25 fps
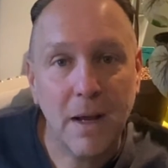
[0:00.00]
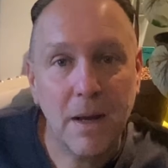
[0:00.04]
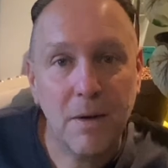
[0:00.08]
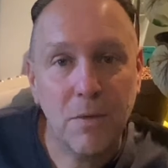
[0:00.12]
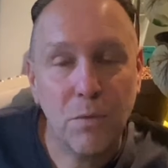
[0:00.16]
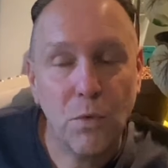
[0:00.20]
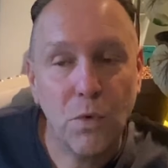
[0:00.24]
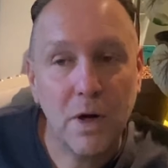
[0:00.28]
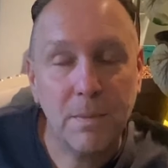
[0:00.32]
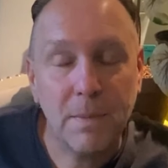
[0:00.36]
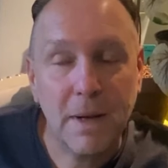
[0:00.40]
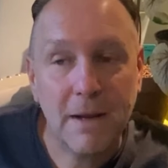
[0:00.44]

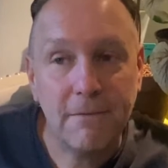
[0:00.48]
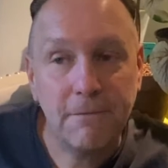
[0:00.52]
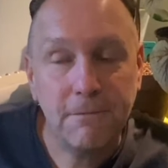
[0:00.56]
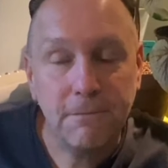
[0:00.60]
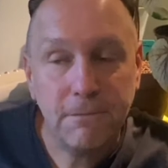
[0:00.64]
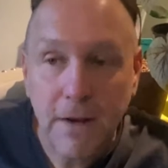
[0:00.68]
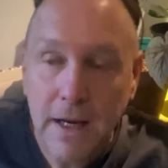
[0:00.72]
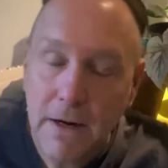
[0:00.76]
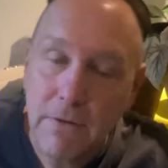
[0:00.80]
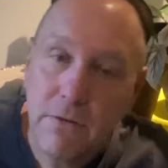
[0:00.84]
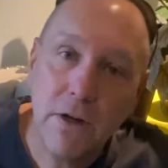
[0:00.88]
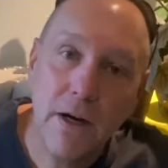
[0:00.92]
one of my
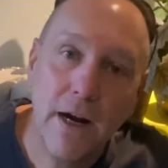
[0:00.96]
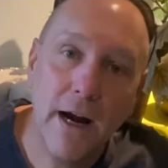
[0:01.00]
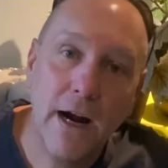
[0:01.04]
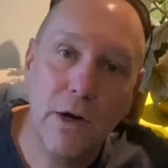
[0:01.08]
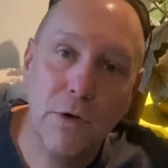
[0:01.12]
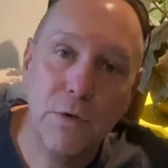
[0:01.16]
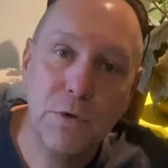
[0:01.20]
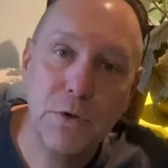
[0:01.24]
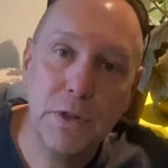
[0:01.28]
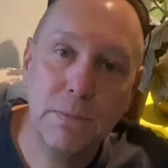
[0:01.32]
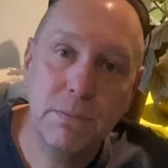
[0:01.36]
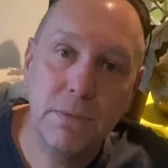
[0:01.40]
favorite
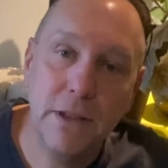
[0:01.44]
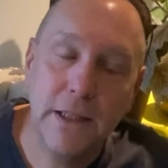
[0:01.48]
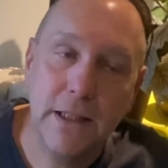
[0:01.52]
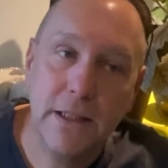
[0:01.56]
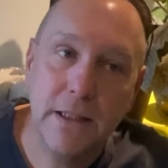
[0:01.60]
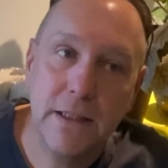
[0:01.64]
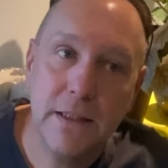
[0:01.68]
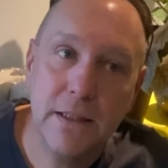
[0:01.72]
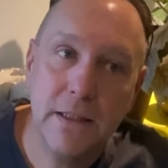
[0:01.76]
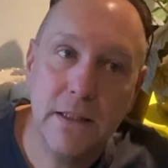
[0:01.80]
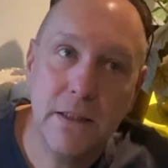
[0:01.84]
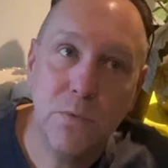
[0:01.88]
house
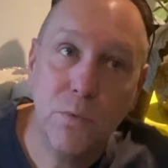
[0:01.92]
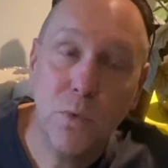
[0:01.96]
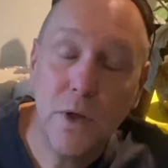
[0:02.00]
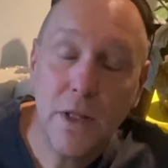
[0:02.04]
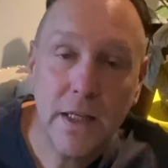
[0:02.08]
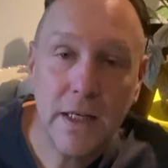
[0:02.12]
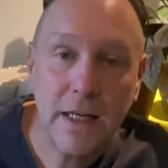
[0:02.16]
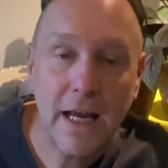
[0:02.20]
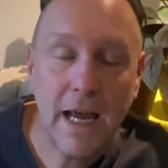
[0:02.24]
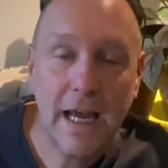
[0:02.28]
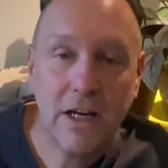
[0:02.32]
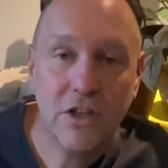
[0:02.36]
plants, one
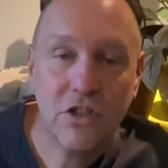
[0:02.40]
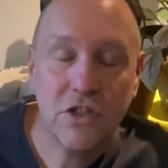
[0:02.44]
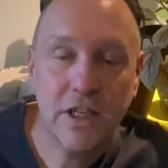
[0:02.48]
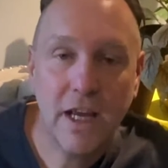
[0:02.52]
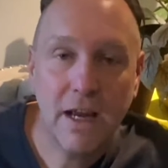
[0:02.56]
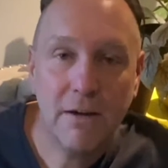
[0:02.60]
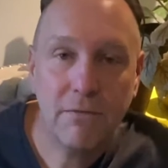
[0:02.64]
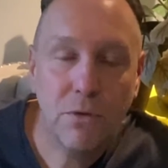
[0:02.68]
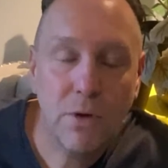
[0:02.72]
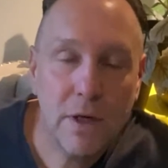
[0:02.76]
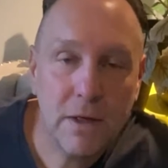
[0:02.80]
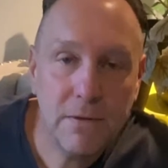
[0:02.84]
that I actually
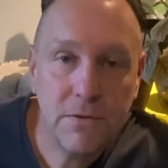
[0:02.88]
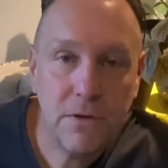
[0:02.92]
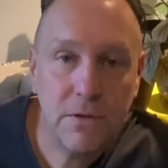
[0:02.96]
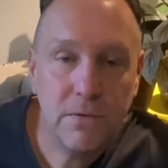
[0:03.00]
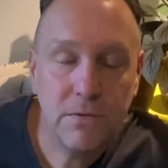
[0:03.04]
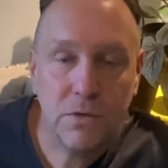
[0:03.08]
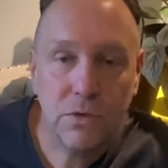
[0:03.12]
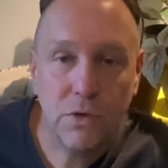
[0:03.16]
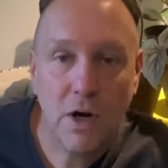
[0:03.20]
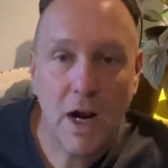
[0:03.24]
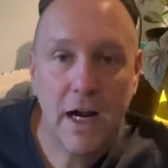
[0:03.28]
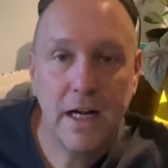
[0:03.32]
have quite a few
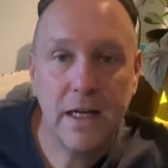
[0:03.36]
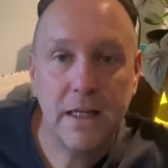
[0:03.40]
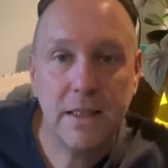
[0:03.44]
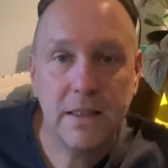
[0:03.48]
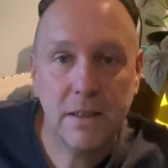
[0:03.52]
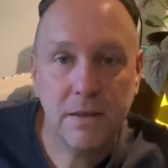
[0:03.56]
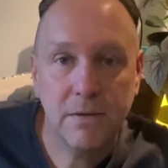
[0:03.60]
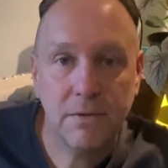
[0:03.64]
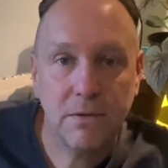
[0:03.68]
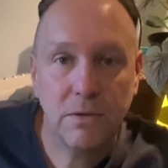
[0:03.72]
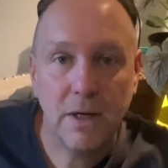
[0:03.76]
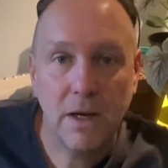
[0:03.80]
varieties
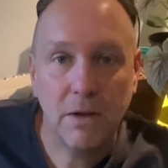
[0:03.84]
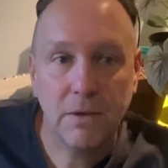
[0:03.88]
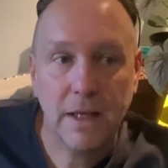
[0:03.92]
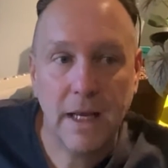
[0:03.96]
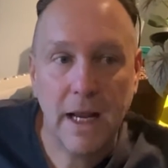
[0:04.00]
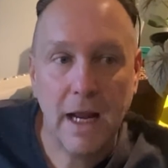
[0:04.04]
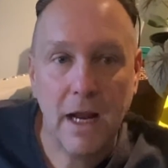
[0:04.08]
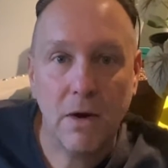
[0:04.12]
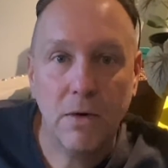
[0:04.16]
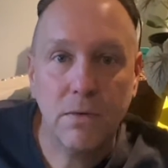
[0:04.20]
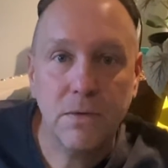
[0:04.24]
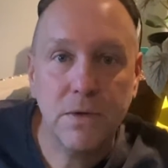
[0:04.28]
of around the
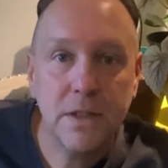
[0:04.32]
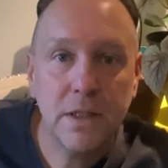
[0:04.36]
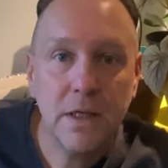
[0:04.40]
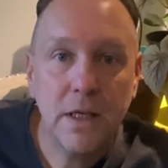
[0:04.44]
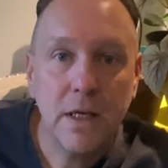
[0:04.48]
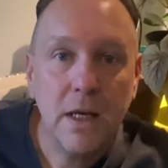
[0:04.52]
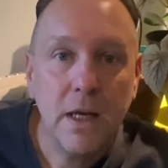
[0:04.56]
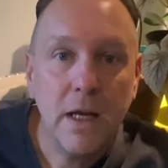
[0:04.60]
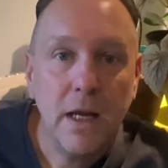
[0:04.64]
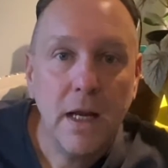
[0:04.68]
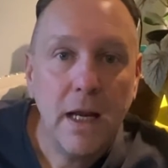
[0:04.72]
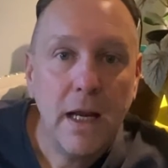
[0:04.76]
house.
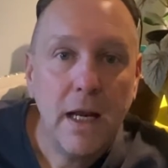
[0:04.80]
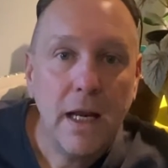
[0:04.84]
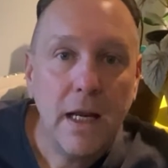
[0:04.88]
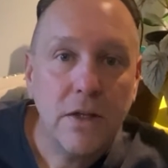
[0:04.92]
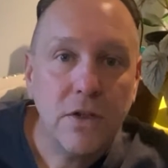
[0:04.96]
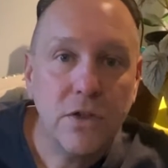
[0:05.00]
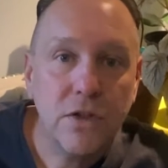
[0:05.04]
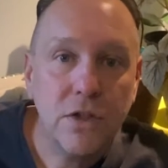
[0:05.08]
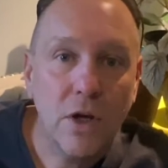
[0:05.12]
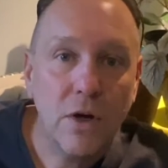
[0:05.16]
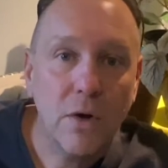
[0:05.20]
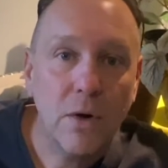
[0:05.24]

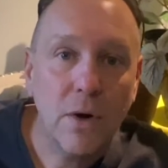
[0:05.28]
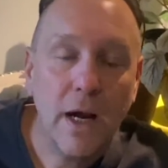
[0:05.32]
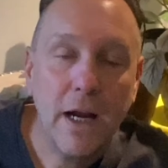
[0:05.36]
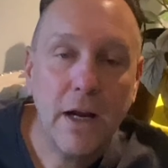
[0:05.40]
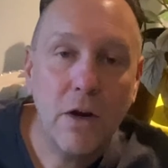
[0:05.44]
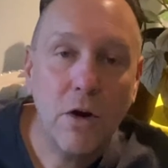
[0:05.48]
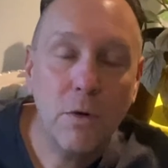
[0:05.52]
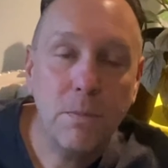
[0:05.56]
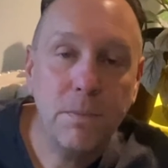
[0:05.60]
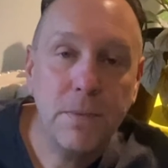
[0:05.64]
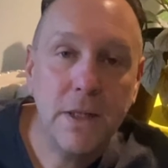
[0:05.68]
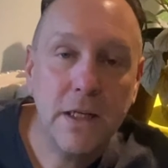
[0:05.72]
So I
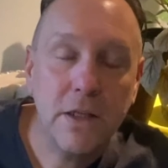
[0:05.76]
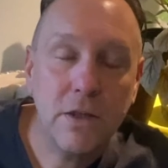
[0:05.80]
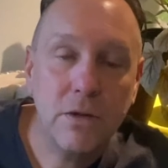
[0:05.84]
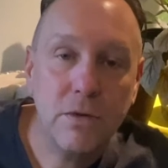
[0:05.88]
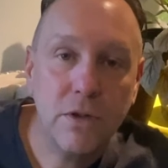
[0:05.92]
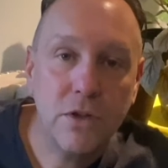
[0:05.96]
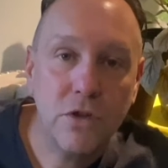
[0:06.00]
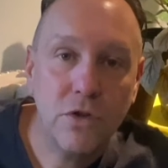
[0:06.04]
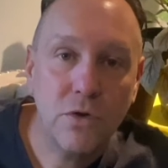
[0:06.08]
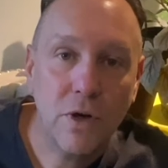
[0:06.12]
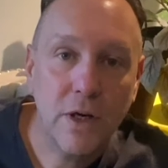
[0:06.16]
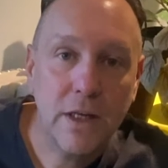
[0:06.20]
hope that you
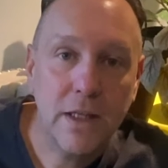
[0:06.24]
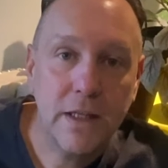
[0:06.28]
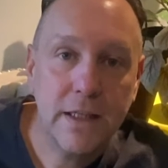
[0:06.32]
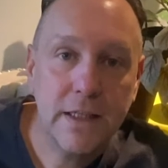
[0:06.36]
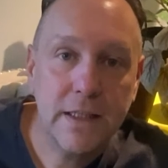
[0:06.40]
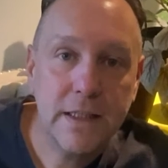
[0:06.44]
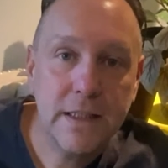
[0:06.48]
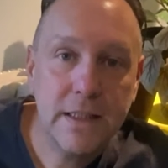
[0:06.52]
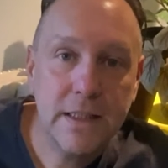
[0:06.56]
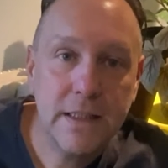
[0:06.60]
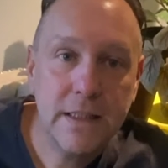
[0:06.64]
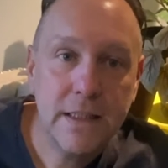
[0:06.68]
enjoy
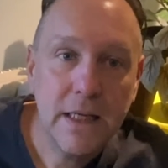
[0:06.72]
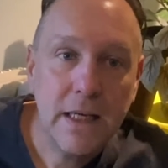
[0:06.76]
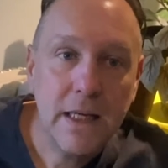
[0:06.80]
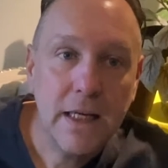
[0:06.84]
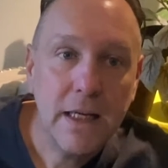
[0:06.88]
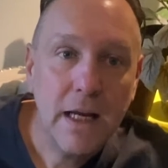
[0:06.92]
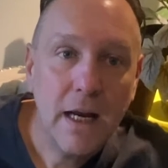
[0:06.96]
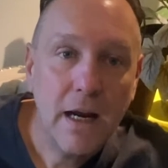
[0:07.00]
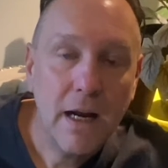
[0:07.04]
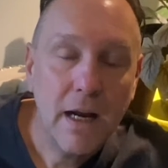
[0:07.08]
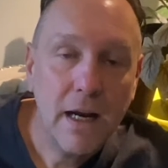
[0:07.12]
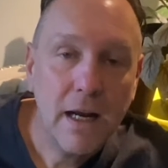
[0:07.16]
this.
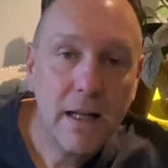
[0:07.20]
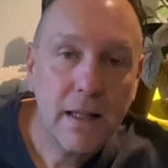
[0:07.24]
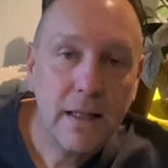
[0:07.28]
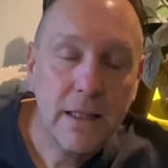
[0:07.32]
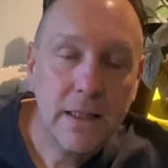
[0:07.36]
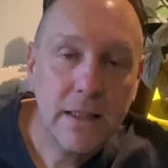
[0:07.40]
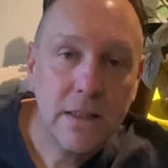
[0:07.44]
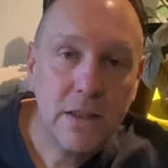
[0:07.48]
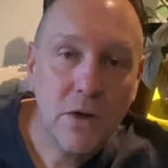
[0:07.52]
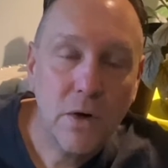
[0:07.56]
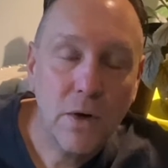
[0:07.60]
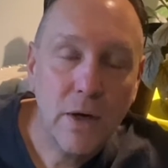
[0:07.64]

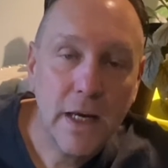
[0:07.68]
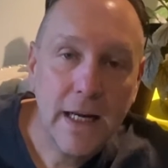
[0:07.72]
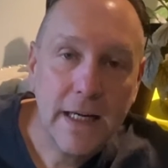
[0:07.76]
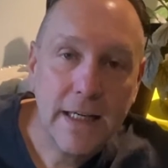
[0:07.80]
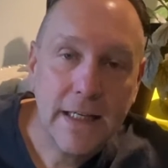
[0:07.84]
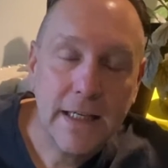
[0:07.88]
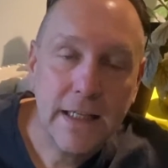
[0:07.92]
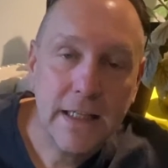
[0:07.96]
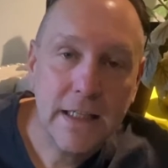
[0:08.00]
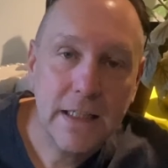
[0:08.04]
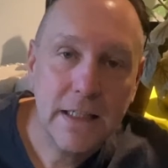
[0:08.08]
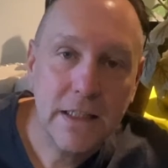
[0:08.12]
Let's go ahead and
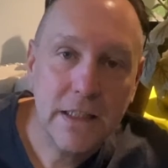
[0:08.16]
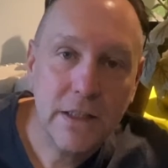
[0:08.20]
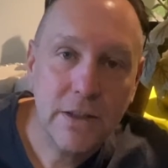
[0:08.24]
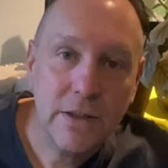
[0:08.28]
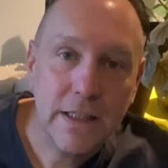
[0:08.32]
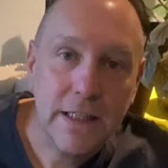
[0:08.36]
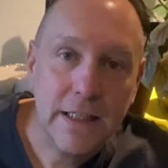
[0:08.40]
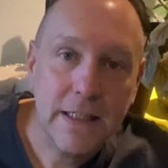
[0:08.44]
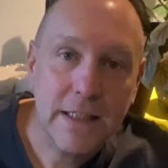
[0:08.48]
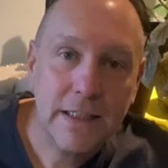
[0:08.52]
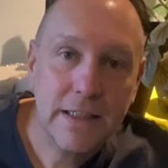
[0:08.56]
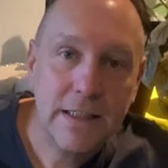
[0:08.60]
get into
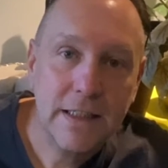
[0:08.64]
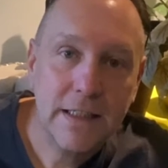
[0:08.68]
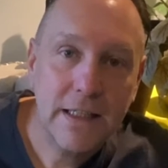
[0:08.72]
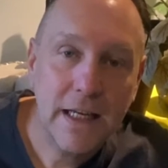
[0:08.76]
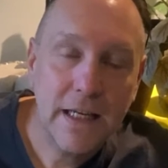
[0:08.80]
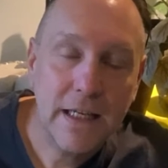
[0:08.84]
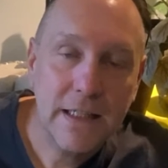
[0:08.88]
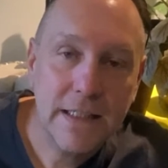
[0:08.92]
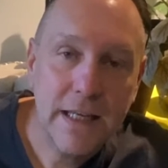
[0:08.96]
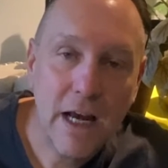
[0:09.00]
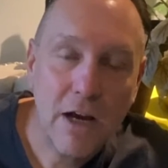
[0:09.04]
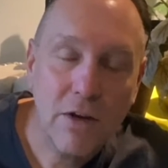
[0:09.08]
it.
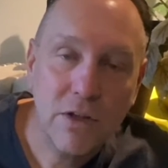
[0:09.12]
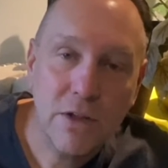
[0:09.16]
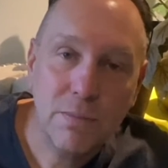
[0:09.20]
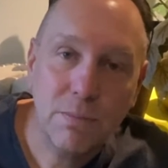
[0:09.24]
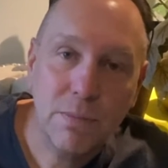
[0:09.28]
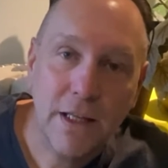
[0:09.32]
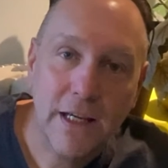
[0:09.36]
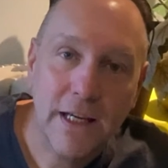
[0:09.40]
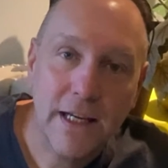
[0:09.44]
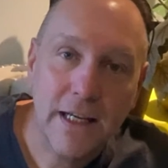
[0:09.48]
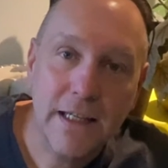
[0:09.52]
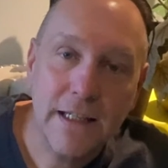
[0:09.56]
Today's house
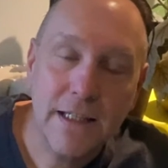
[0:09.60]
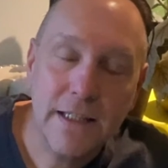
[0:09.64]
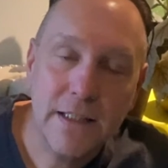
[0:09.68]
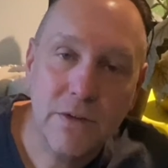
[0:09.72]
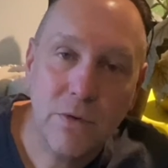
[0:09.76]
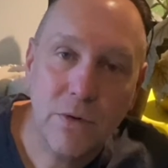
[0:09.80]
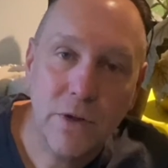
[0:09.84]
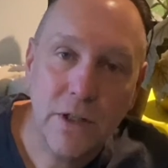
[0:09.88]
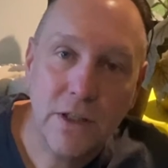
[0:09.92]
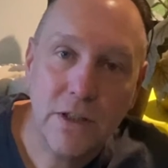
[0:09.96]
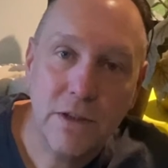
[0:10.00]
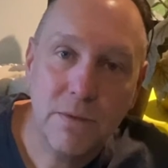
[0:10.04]
plant is
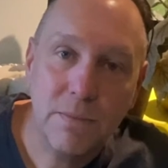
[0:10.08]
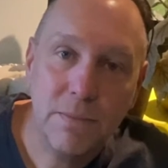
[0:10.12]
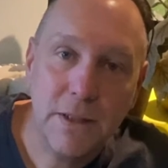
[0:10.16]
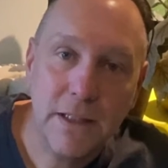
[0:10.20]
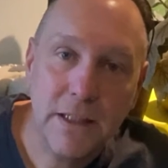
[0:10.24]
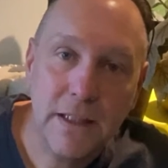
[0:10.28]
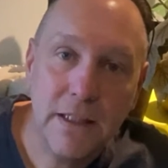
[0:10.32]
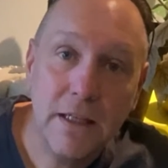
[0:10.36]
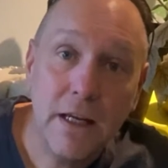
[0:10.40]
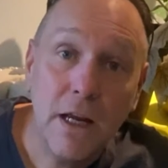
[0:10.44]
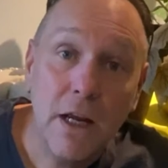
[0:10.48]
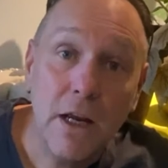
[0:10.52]
going to be